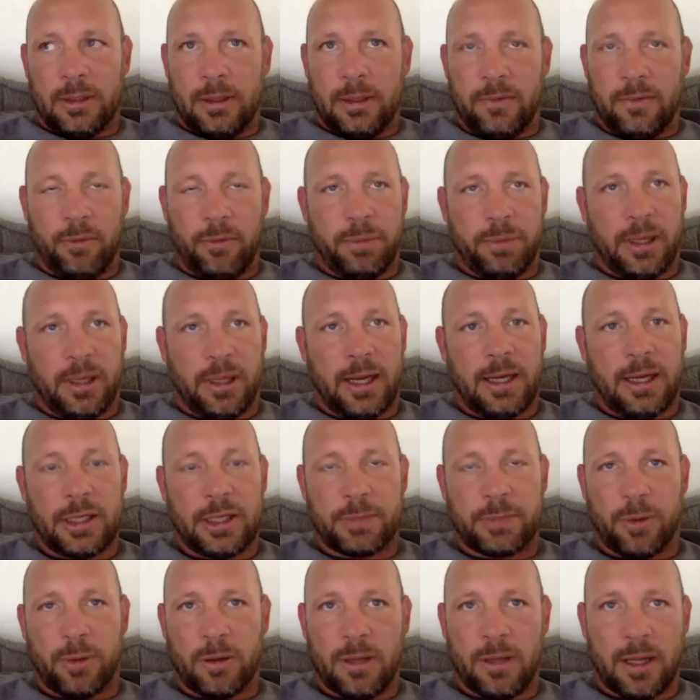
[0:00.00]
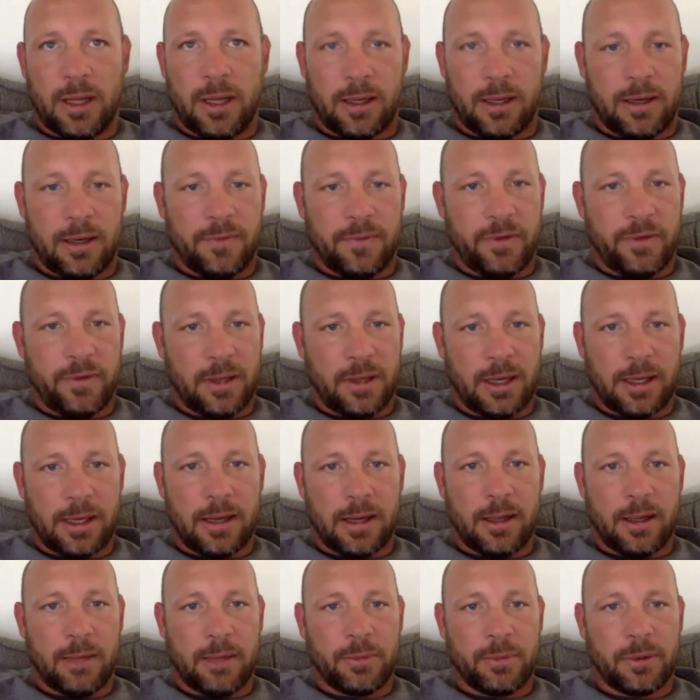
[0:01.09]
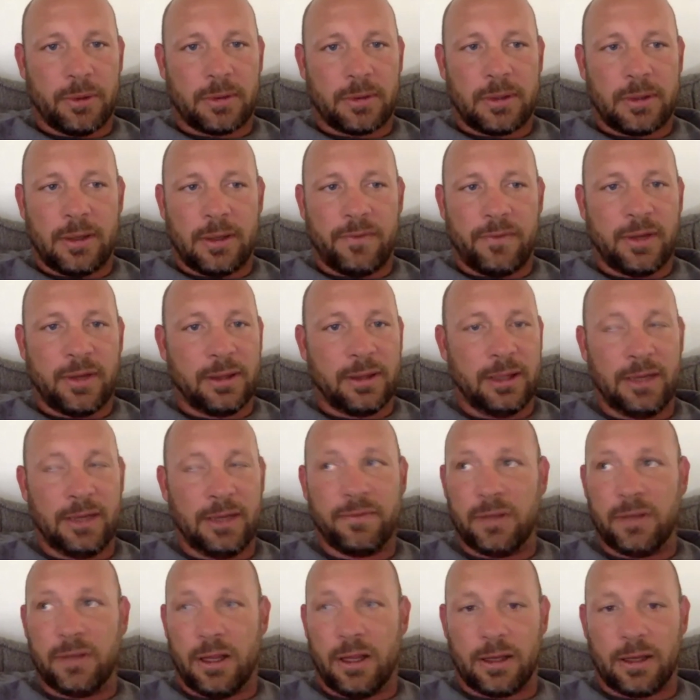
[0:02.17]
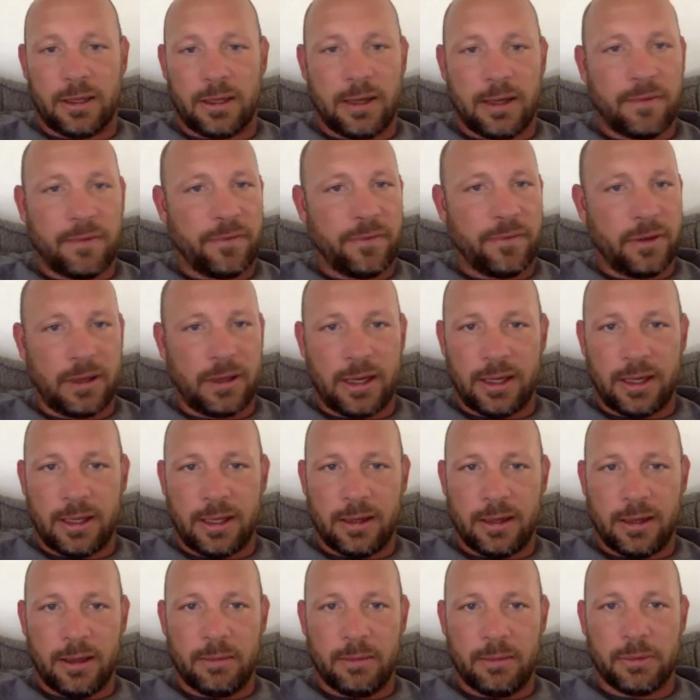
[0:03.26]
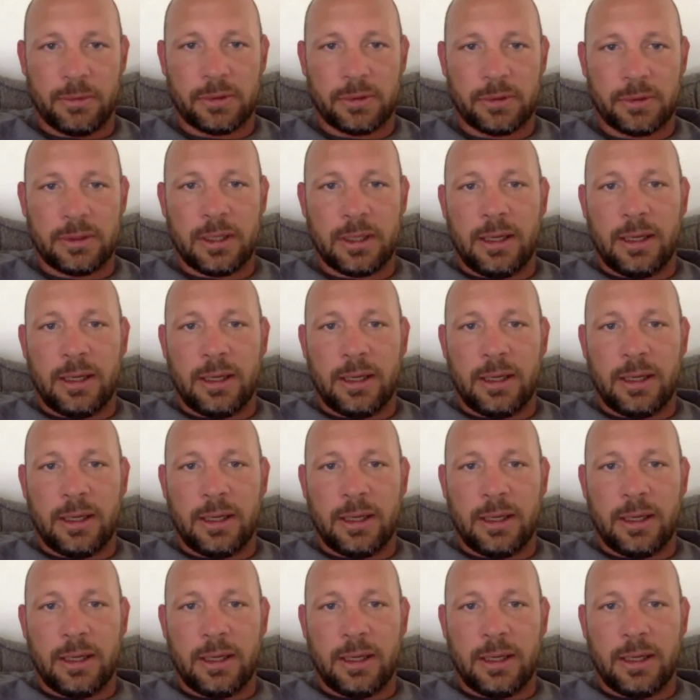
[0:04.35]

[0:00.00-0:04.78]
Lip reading: If you play any sport long enough, you're going to get humbled. If you live long enough, you're going to get humbled.